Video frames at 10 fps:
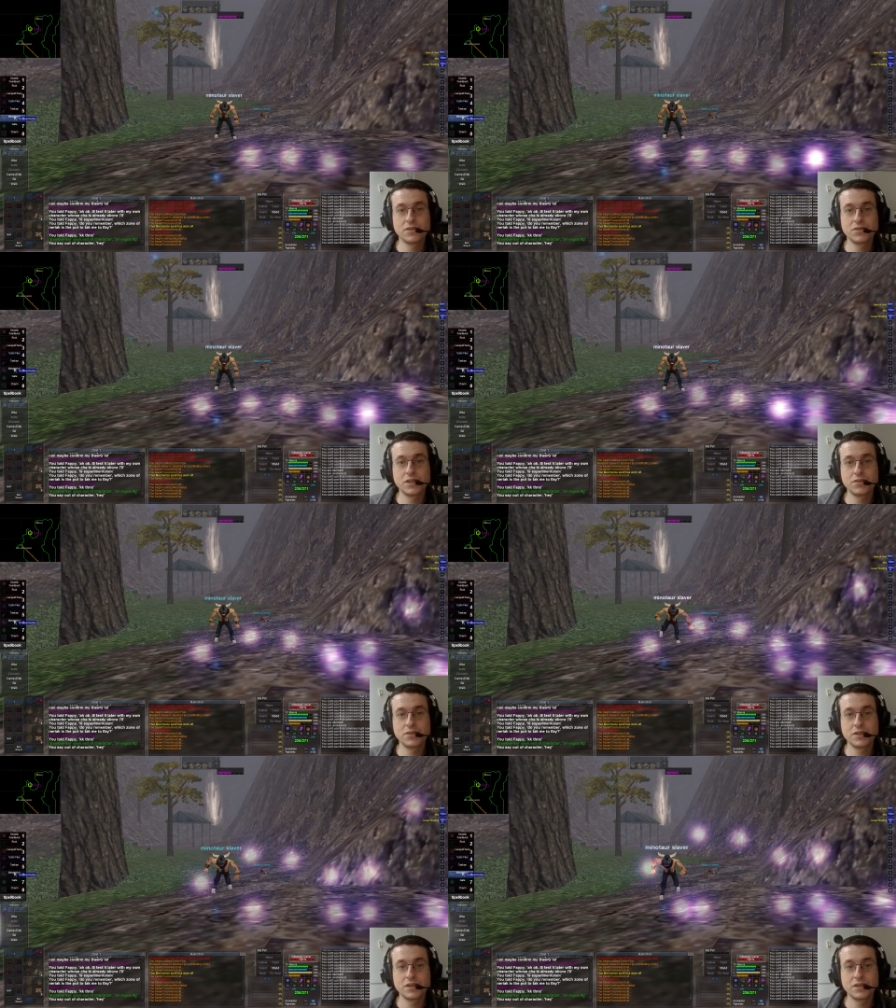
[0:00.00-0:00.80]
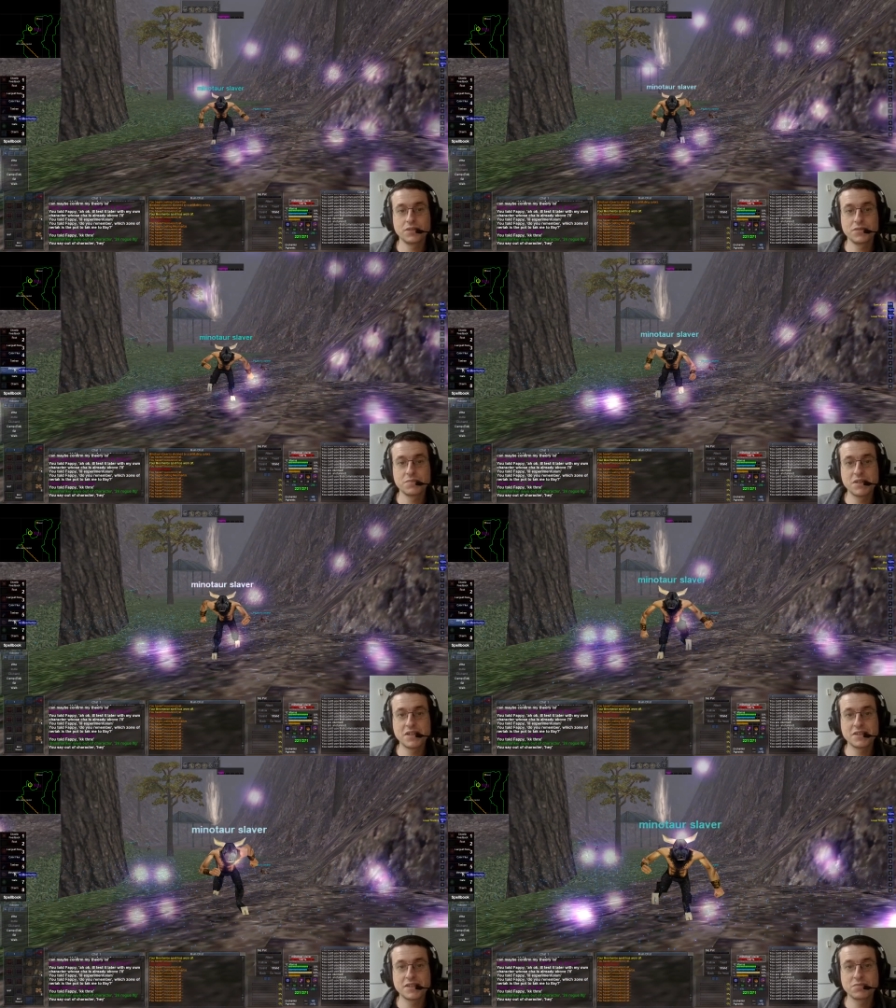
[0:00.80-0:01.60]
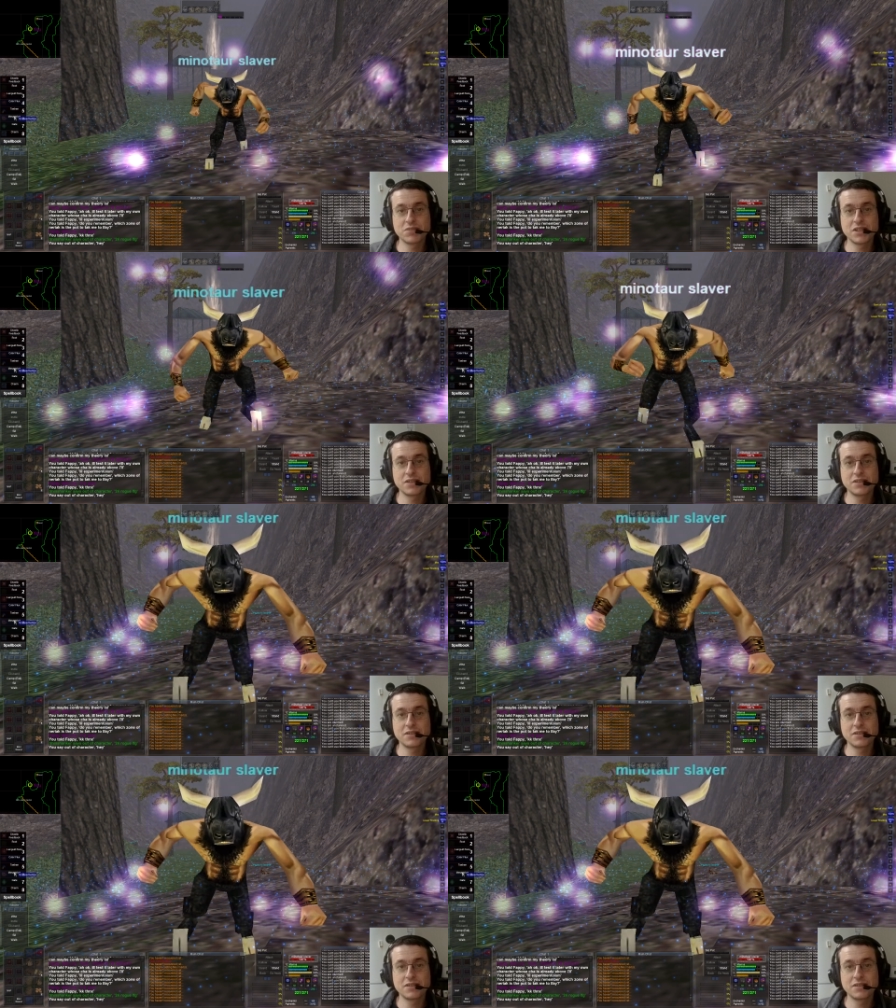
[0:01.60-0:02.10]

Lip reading: Quick, quick. The other one's mez is gonna break.